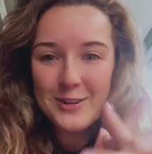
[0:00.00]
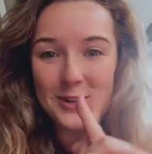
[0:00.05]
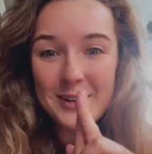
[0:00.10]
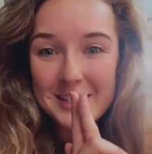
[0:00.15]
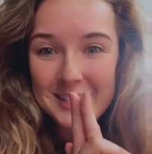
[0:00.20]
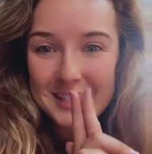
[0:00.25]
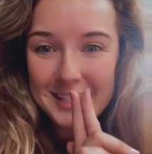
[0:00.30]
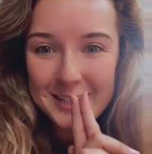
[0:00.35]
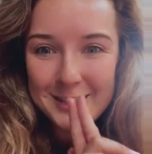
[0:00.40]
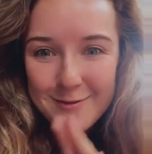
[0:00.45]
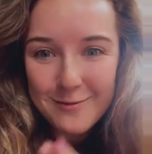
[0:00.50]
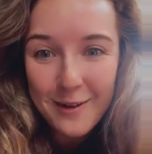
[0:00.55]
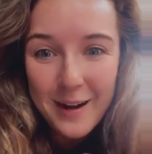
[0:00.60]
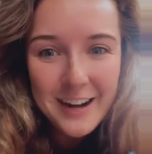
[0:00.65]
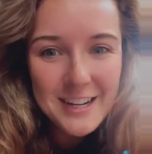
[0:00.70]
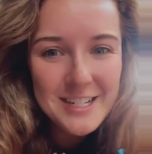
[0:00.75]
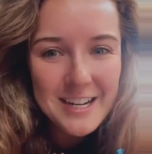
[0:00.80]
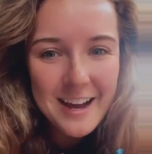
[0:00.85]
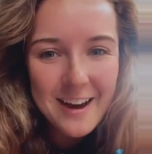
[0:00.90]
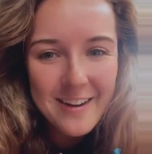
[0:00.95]
Tauruses,
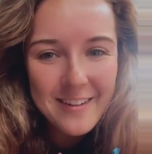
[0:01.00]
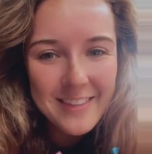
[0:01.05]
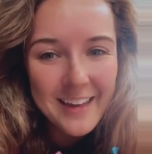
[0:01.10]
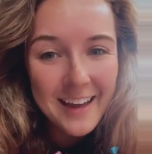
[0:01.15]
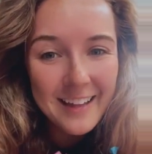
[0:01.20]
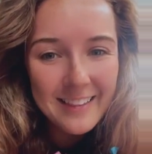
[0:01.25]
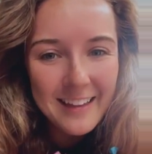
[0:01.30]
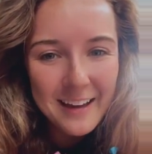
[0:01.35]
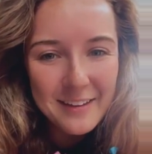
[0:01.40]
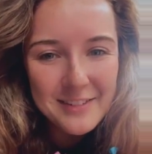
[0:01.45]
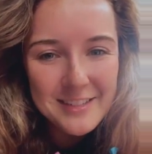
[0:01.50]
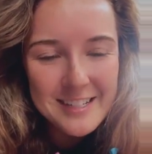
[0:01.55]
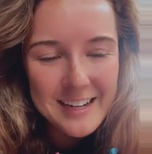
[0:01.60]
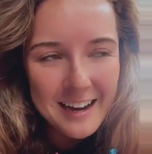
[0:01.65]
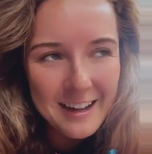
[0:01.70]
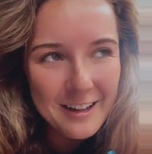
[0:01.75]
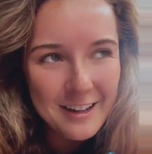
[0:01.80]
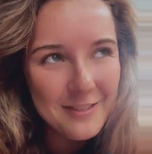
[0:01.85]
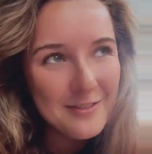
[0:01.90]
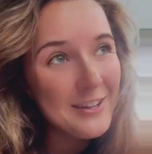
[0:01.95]
watch out. That
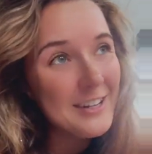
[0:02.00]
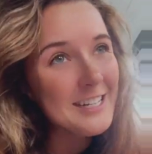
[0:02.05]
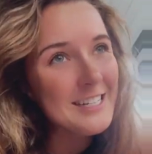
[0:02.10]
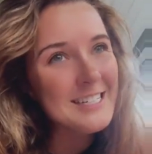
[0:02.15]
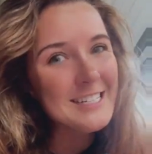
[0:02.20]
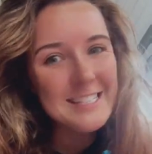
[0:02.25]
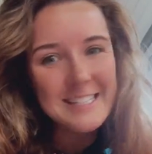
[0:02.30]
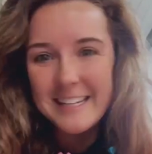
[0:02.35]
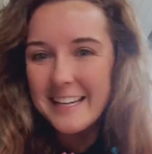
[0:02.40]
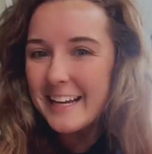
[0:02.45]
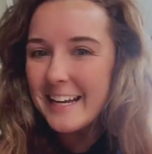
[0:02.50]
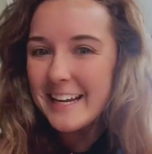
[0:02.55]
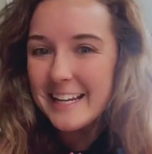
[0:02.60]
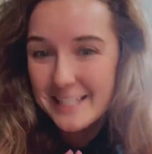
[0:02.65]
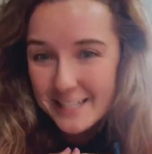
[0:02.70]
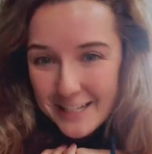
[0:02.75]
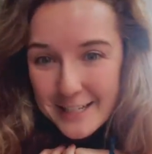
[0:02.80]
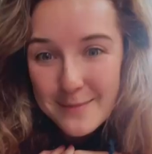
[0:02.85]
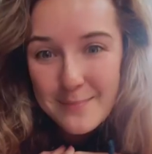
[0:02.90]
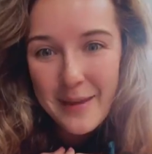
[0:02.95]
lifestyle of yours, it
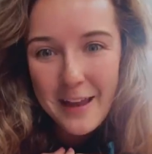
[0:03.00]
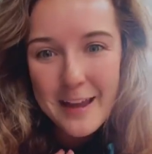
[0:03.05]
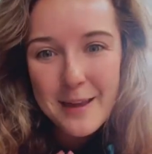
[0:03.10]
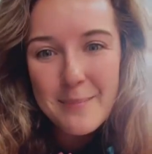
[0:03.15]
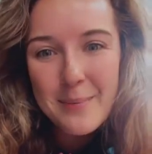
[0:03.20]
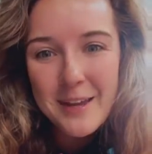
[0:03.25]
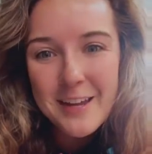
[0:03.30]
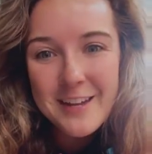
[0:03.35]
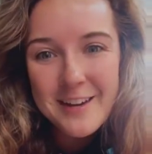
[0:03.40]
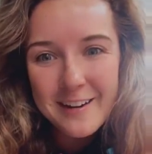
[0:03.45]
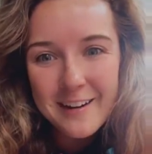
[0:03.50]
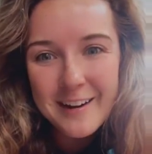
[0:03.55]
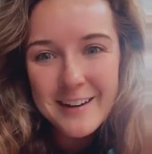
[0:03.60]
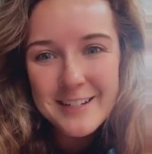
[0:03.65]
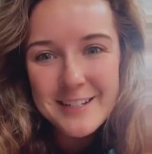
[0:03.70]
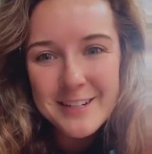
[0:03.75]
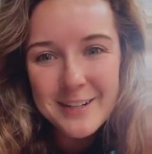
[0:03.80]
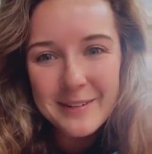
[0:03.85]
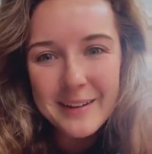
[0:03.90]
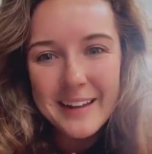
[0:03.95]
it just may be your
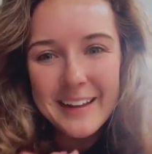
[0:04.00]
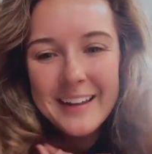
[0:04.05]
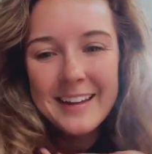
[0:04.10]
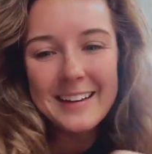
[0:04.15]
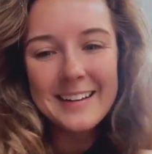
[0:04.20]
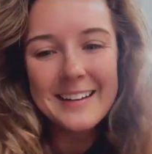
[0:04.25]
undoing.